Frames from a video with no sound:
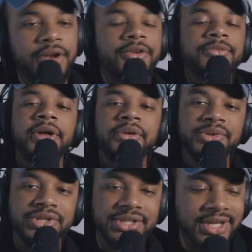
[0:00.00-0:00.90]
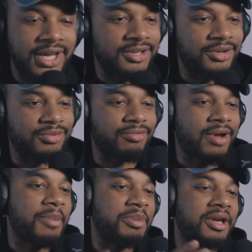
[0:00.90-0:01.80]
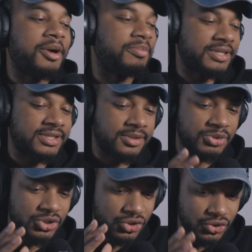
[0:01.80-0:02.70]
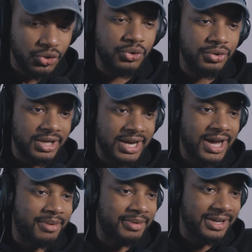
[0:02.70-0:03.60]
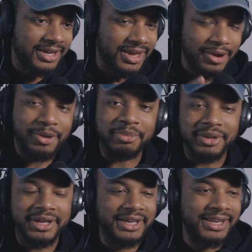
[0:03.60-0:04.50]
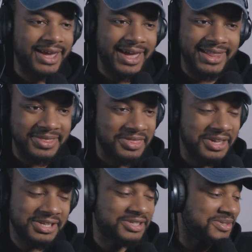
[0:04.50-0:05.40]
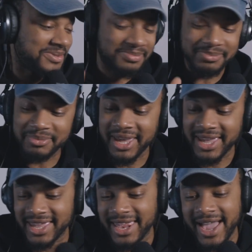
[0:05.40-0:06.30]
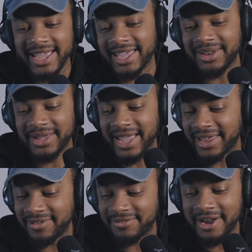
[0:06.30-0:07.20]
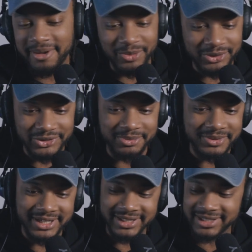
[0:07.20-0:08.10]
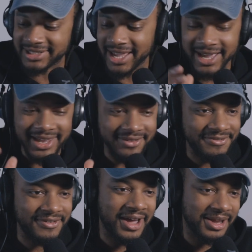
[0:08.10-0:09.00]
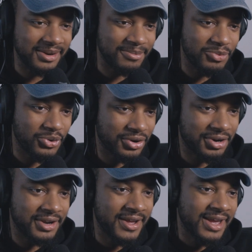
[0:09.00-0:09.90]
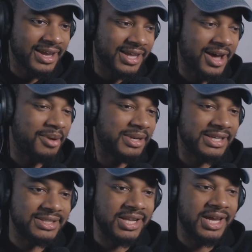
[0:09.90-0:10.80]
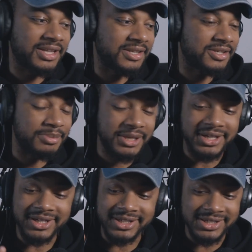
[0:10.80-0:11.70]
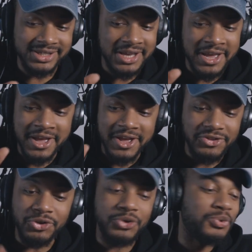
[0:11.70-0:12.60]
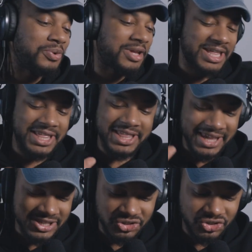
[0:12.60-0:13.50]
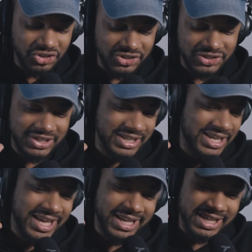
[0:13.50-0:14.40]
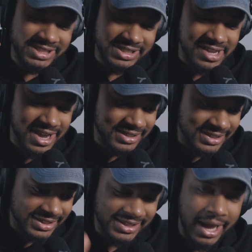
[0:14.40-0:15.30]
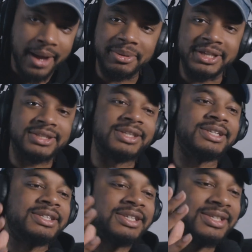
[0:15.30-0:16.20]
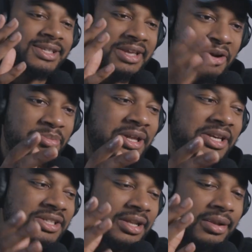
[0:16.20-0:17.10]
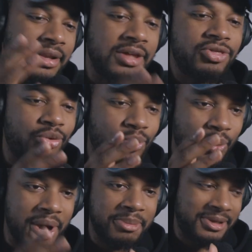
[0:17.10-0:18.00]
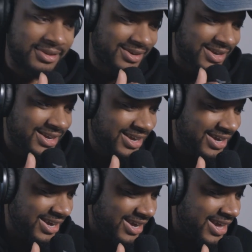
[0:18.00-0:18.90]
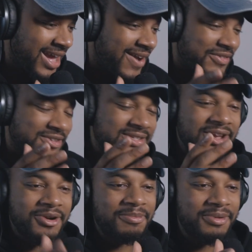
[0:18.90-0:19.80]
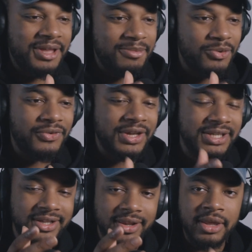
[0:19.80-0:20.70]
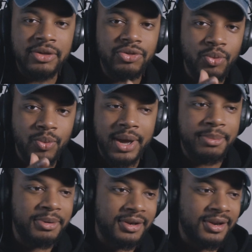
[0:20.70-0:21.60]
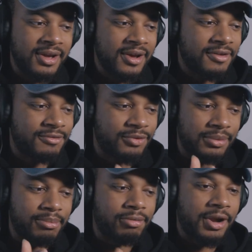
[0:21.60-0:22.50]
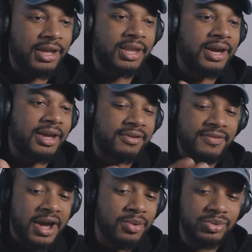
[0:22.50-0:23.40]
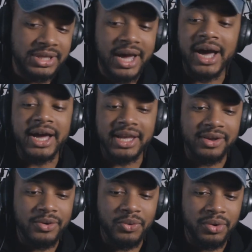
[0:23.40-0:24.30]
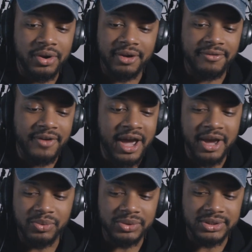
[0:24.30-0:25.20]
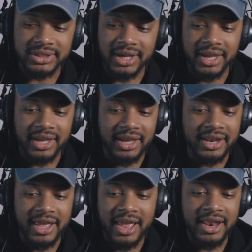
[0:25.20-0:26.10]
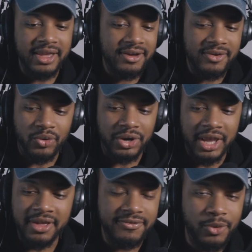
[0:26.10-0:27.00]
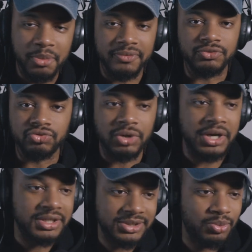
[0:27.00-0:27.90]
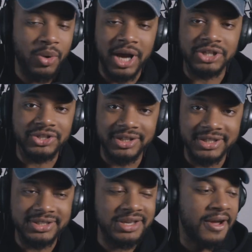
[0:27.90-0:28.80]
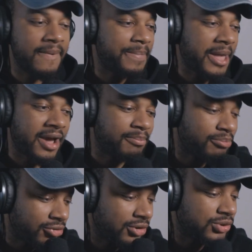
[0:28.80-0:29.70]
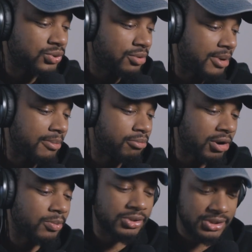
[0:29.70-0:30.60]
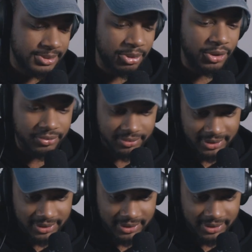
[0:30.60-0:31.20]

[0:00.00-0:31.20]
All right, everybody, we just got done wrapping up this absurd comedy, Airplane. This, man, I gotta, I gotta find more gems like this. I gotta find more comedies like this because, dude, it's just... It's nonstop. It, this this Airplane is a lethal weapon. This Airplane movie is a lethal weapon for the brain. Like, if I was high or if I was like in any on any form of drugs watching this, I'm pretty sure my brain would explode,